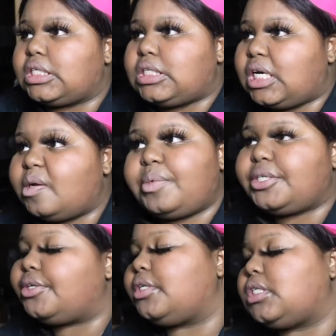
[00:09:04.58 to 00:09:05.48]
a ton of
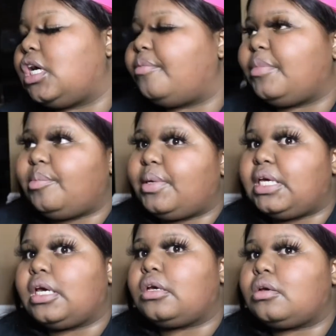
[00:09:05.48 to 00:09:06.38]
pictures of me
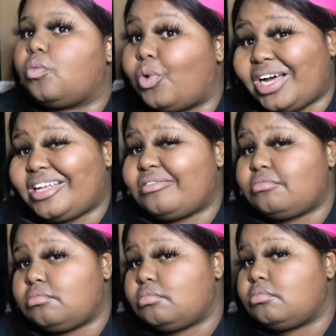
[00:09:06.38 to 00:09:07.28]
being what?
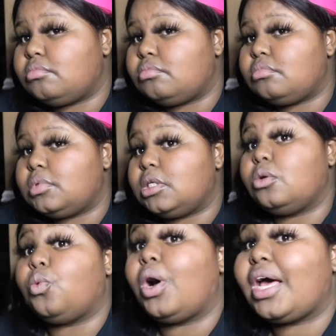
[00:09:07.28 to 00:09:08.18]

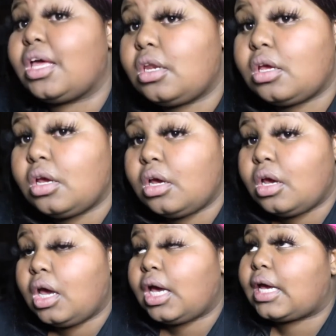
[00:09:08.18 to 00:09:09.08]
What?
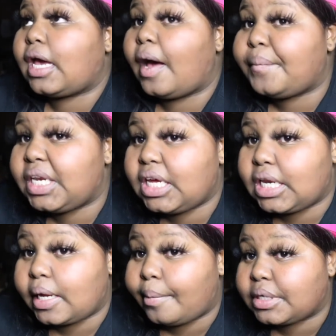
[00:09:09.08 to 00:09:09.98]
Comment it
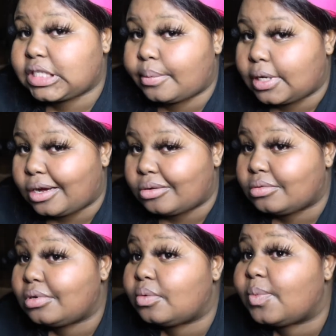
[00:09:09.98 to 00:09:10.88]
in the comments down below.
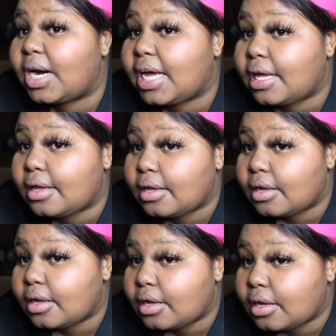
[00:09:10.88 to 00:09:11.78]
What?
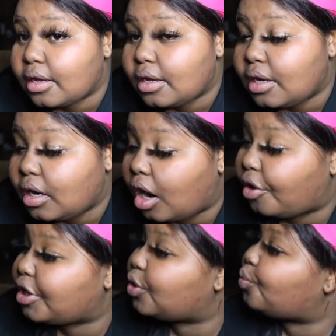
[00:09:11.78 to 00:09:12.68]

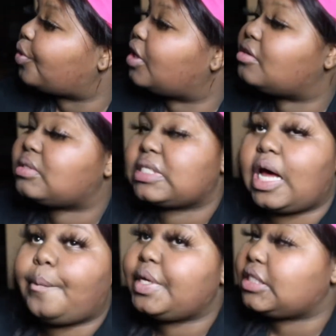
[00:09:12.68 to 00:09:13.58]
Only real
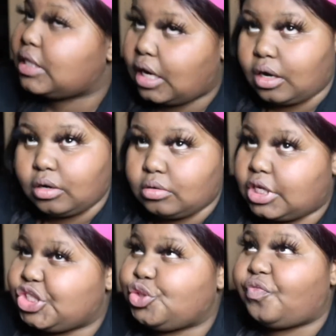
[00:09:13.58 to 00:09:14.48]
subbies know,
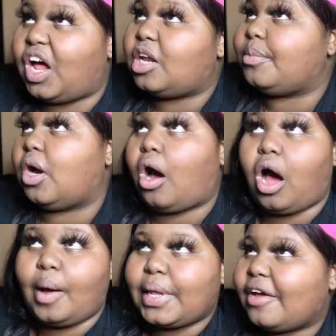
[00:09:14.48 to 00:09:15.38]
because you follow me on
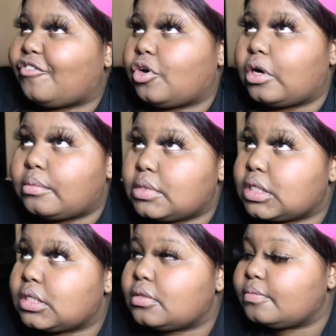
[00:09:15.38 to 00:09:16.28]
all platforms.